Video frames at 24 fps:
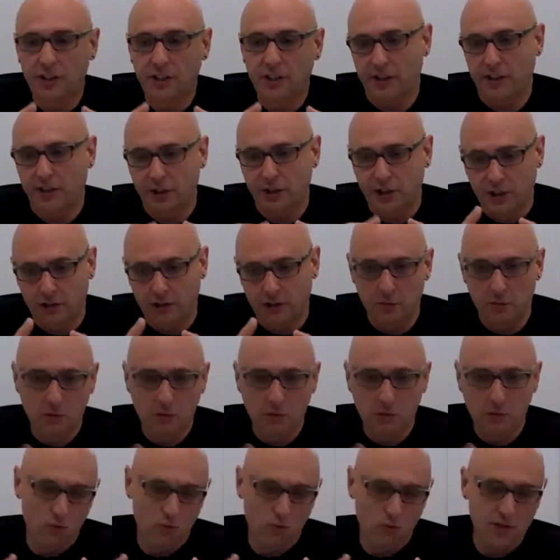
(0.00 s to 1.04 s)
easily
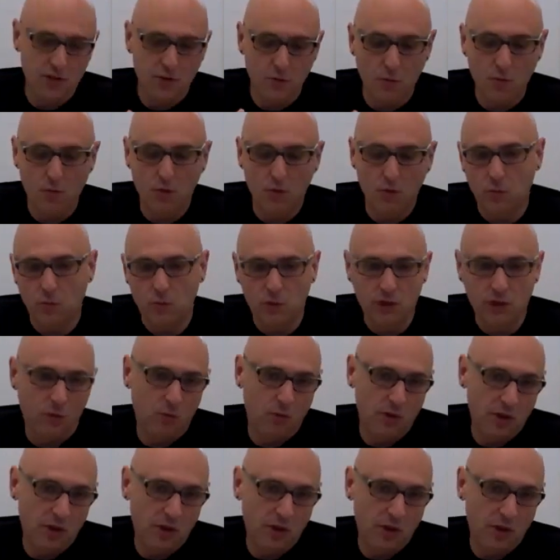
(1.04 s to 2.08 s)
achievable with
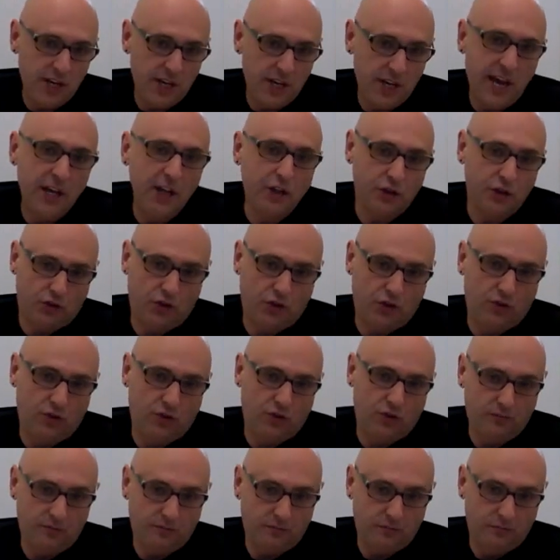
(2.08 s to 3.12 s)
the agents.
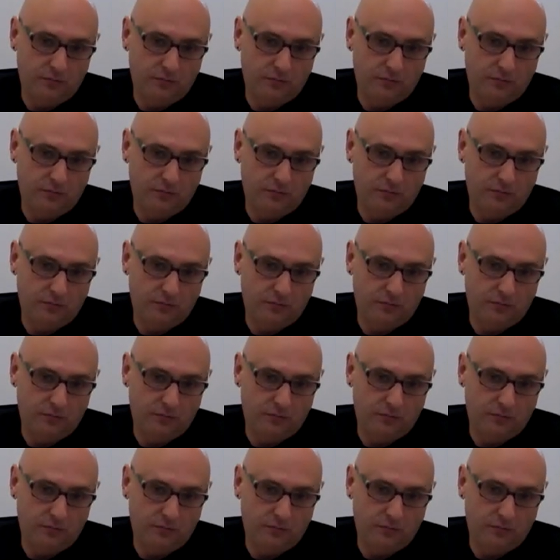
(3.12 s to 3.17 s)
